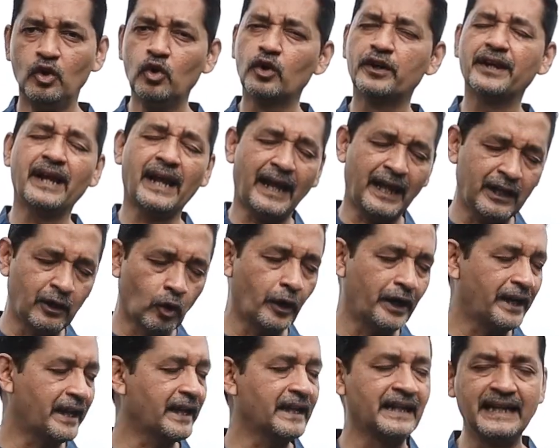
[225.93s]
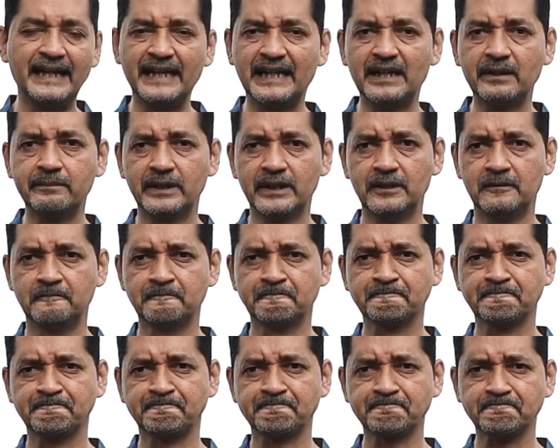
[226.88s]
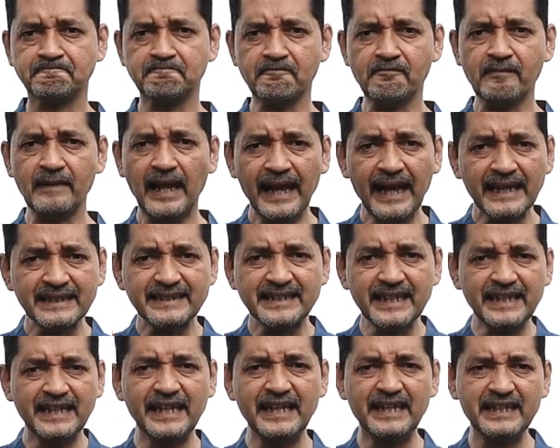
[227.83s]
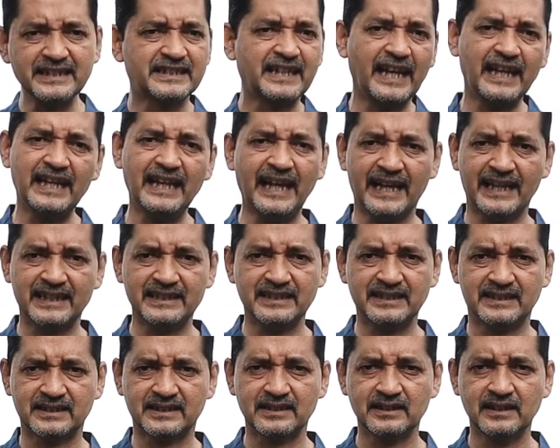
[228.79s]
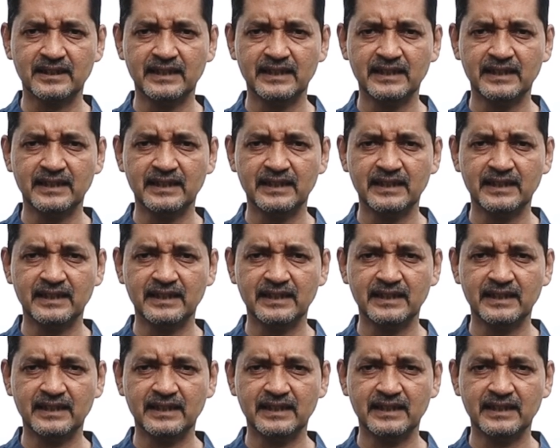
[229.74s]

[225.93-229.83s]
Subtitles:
looking annoyed and irritable as he did his daily errands.